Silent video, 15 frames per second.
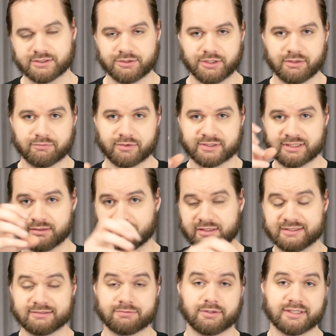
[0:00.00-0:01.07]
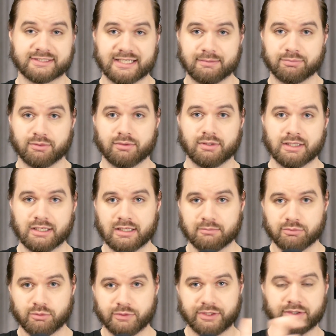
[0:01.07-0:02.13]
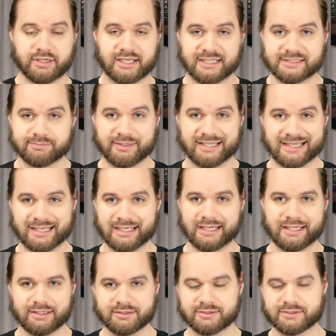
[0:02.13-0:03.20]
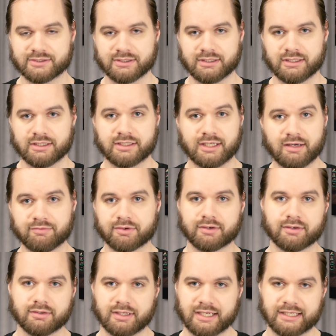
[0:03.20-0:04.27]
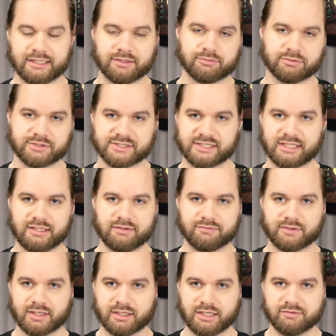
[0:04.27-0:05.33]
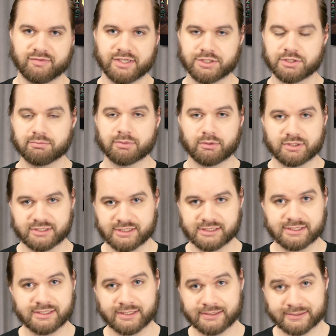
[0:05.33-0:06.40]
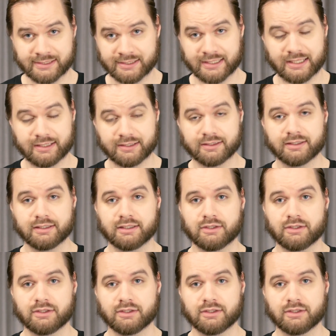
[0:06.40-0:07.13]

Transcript: So you can, for example, put one of your guys behind cover, and you'd receive evasion bonuses and things like that.